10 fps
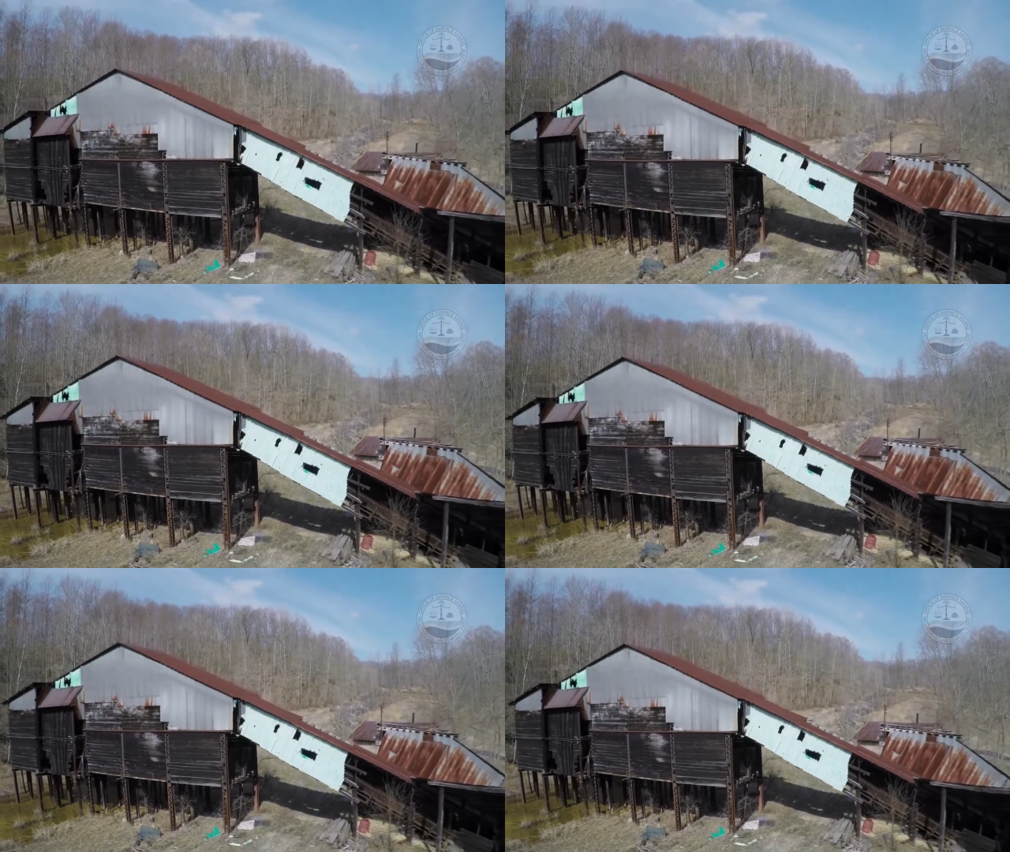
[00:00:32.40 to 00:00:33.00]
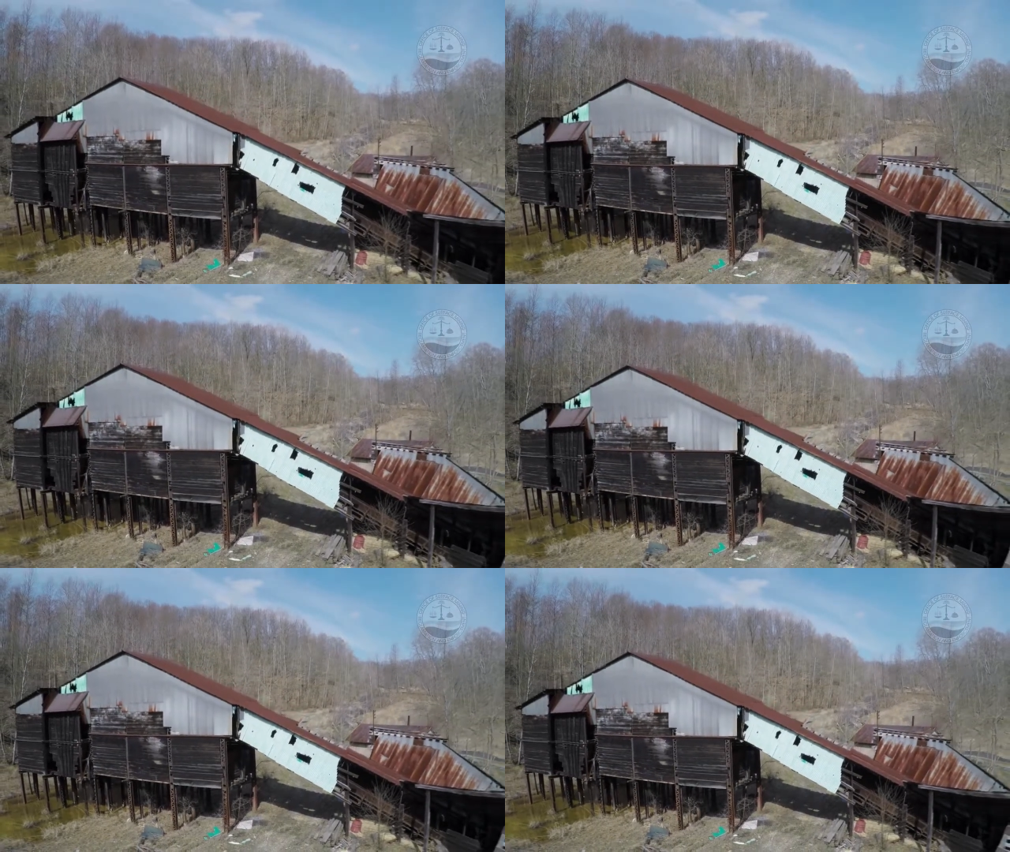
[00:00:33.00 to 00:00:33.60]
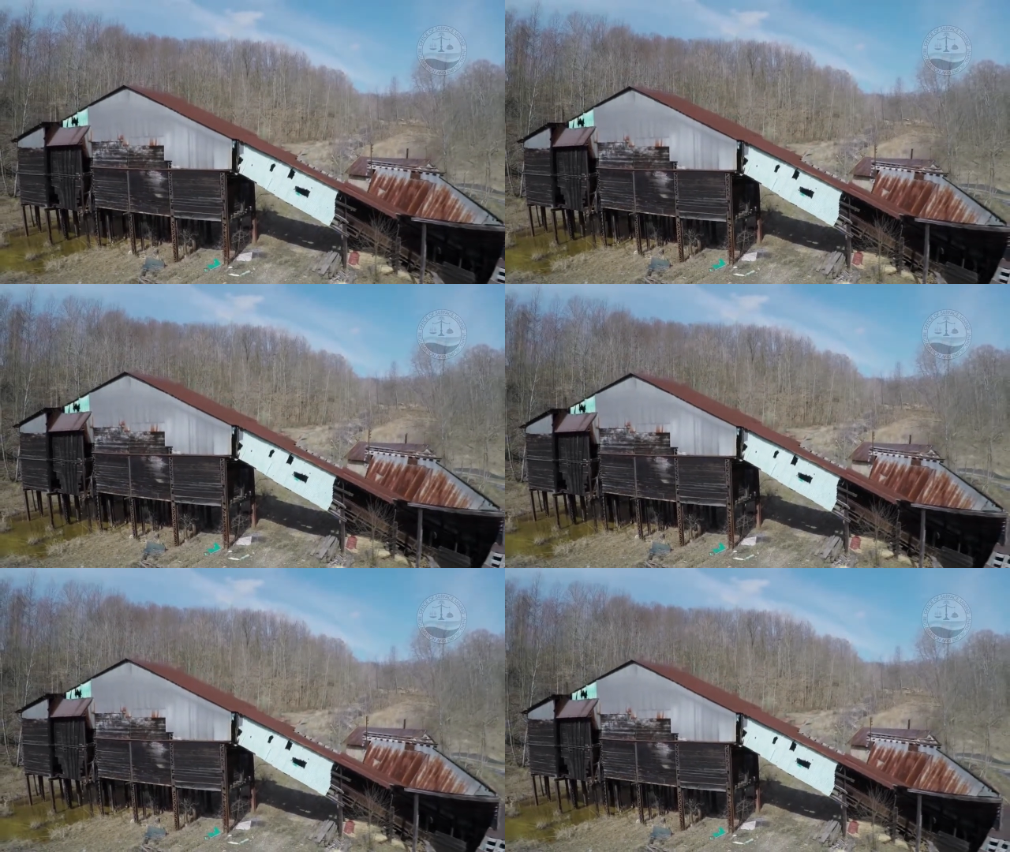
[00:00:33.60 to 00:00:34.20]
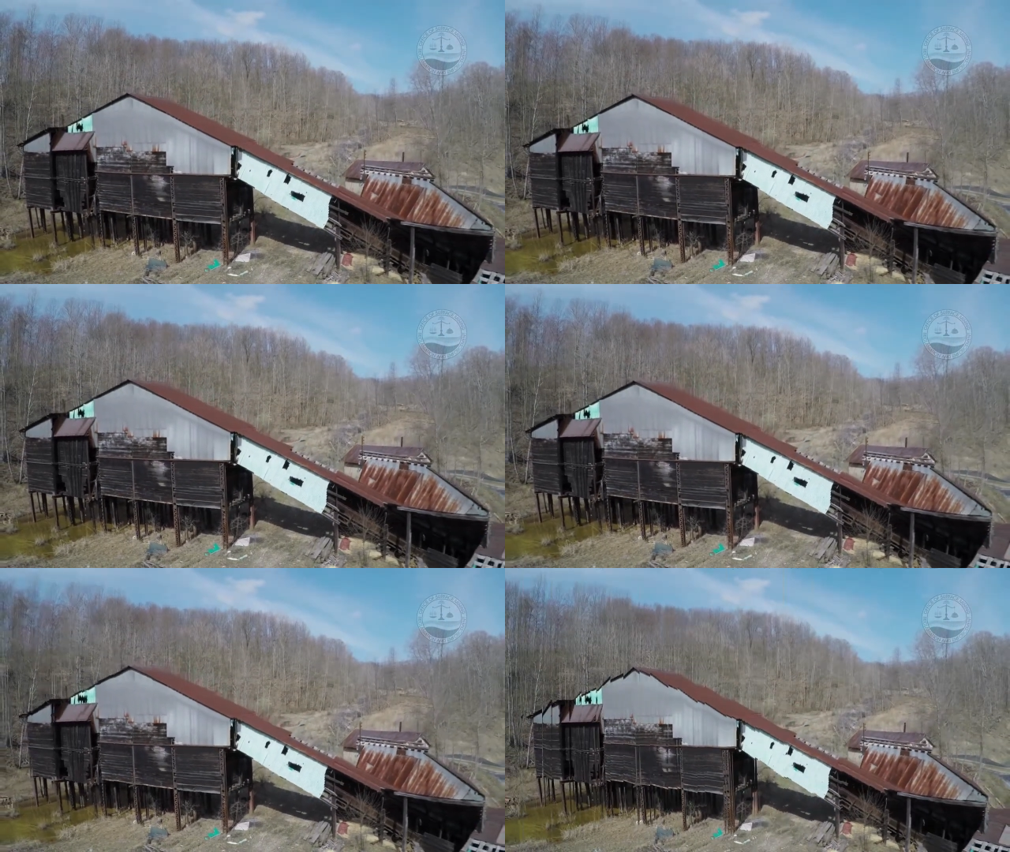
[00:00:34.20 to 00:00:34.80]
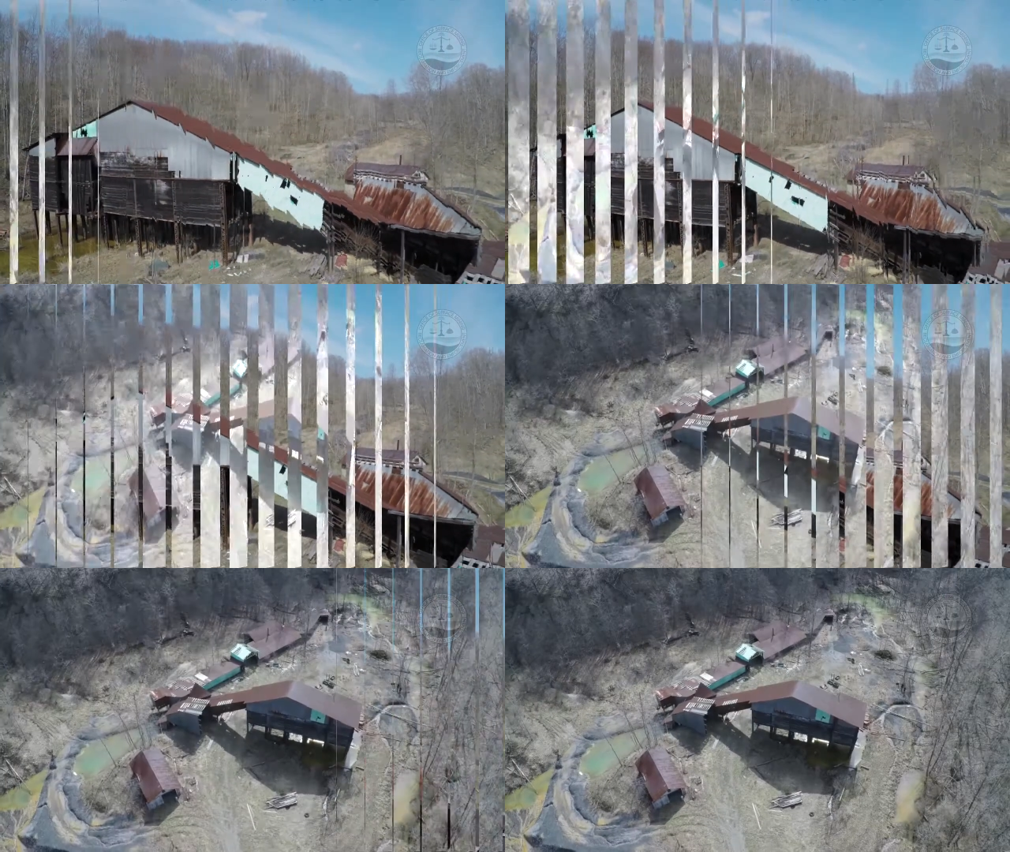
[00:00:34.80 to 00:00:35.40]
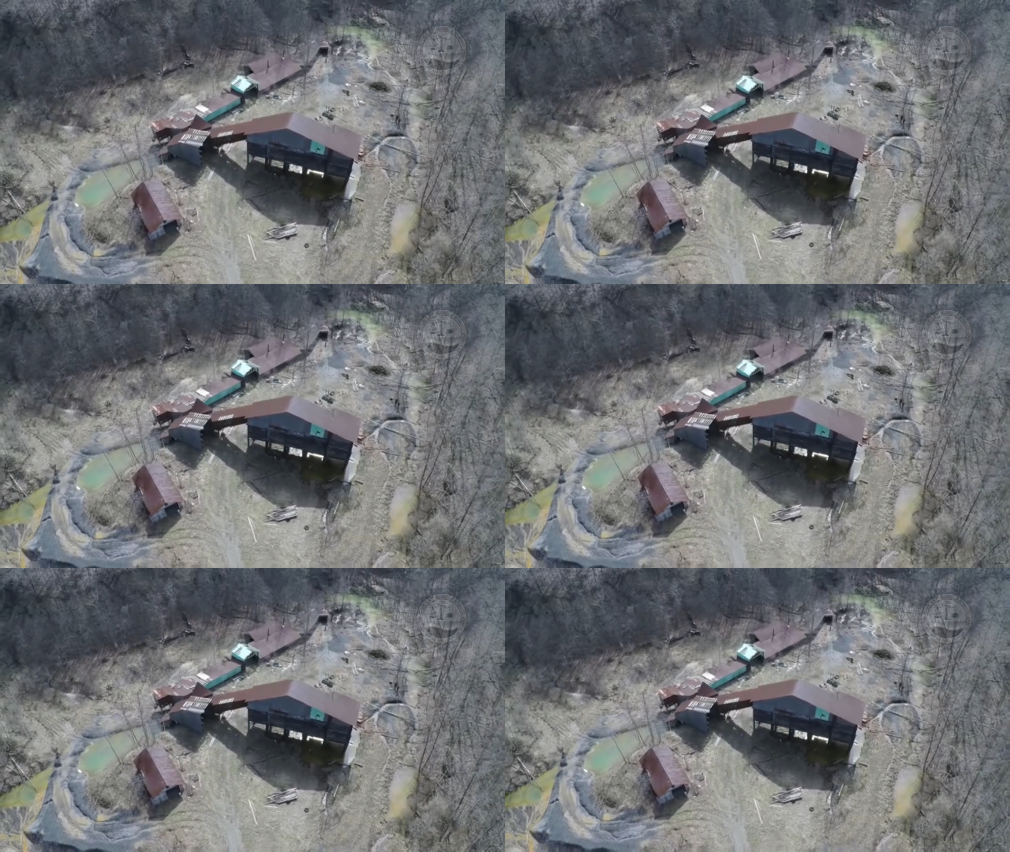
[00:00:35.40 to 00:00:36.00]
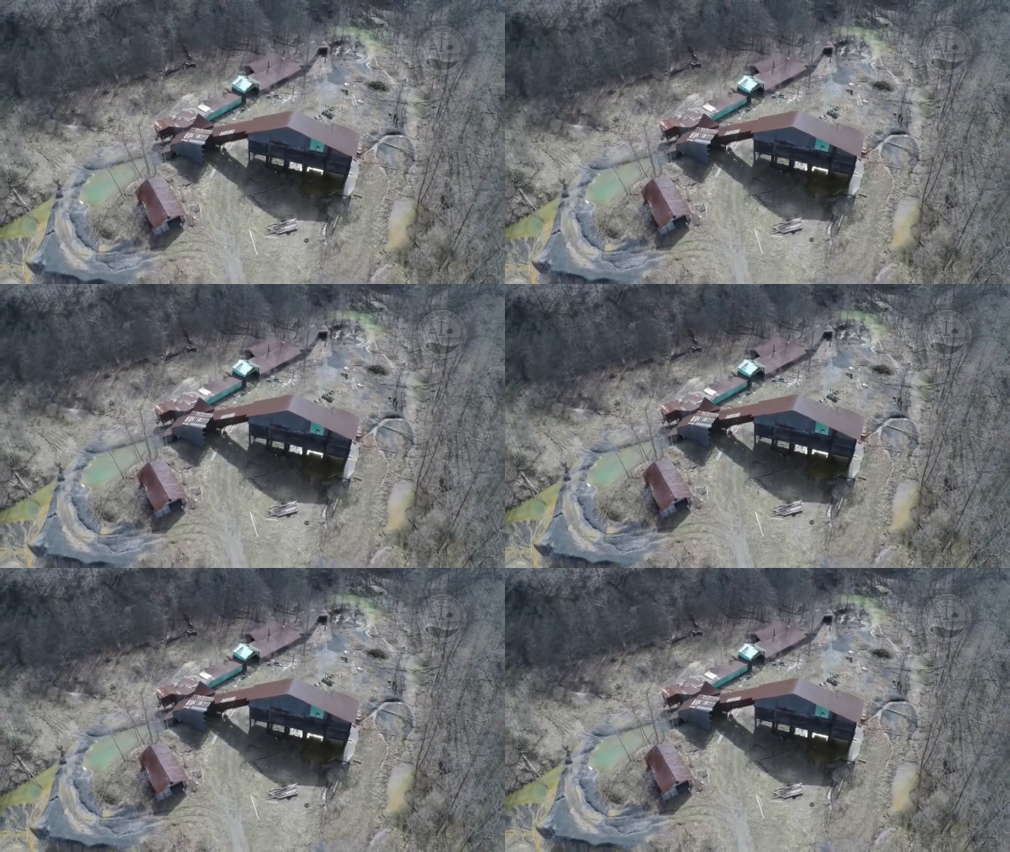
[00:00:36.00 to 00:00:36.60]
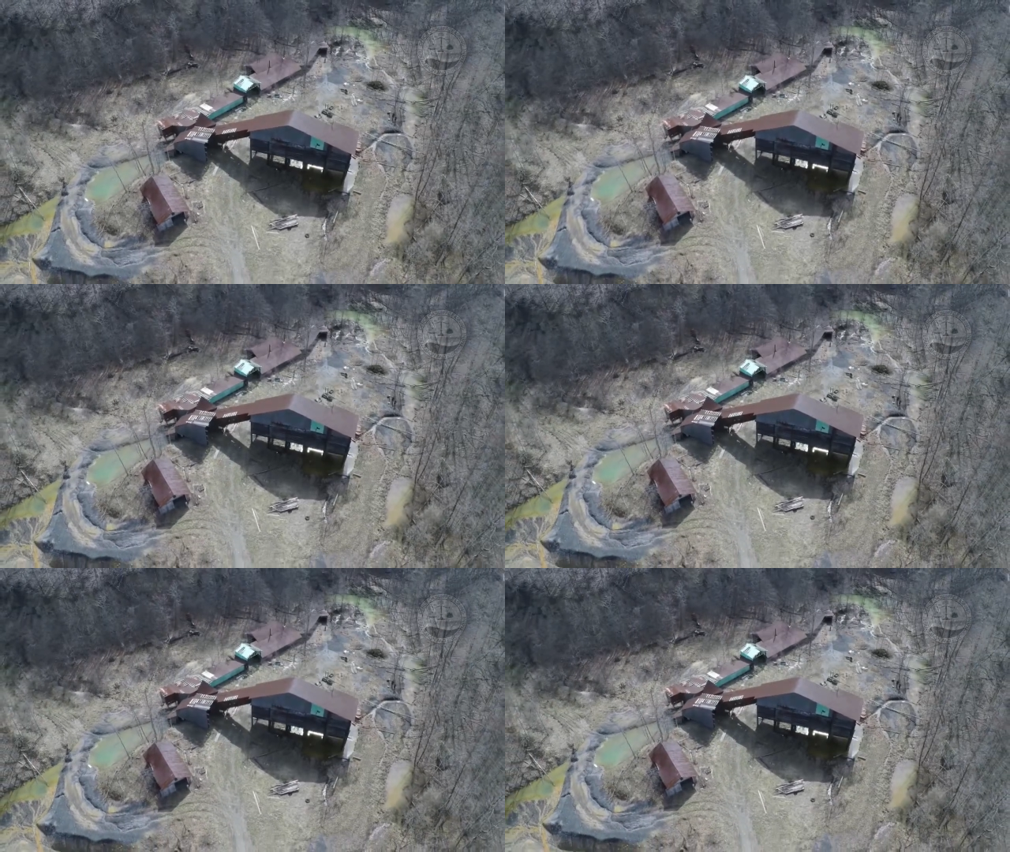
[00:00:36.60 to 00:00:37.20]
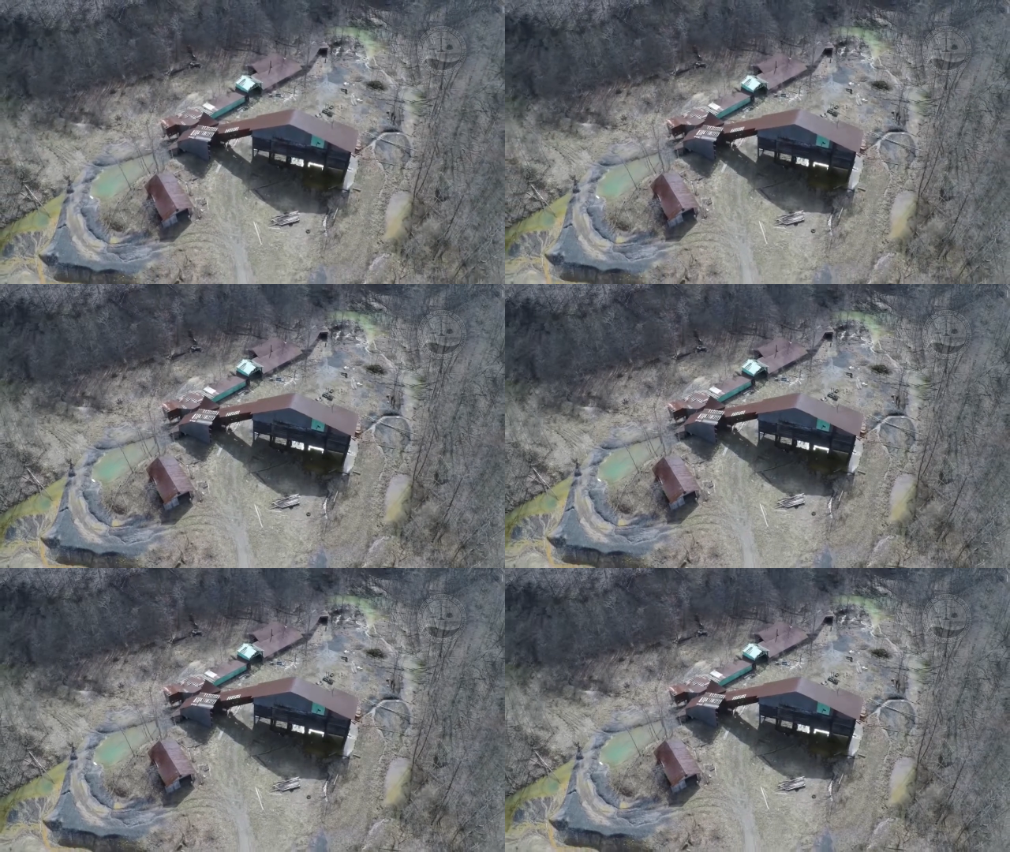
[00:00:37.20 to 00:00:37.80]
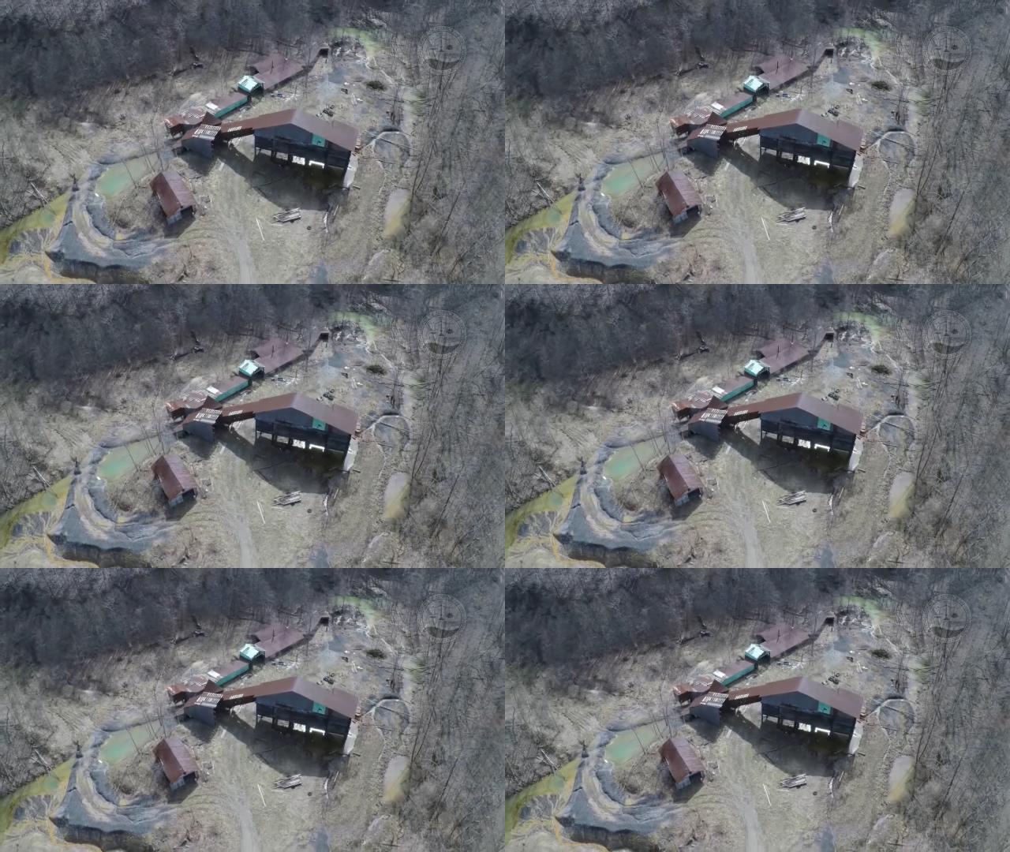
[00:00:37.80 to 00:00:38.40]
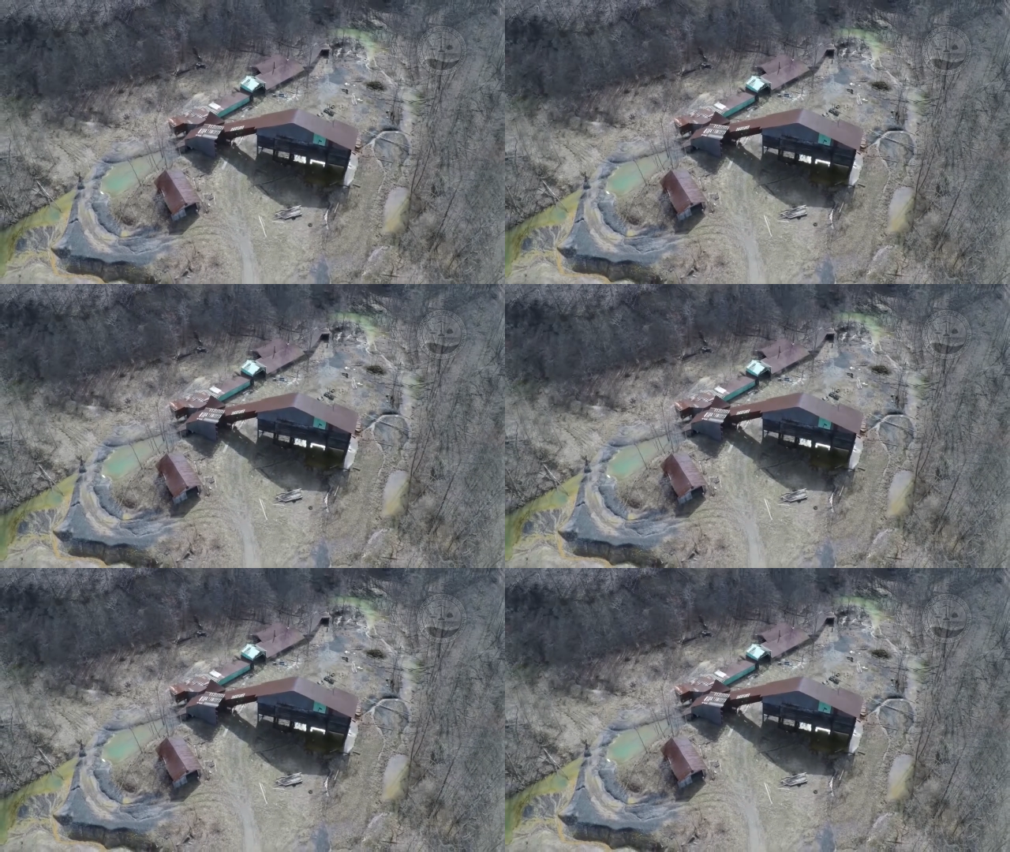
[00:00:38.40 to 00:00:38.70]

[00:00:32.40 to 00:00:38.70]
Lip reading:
No face is visible, so there are no lips to read.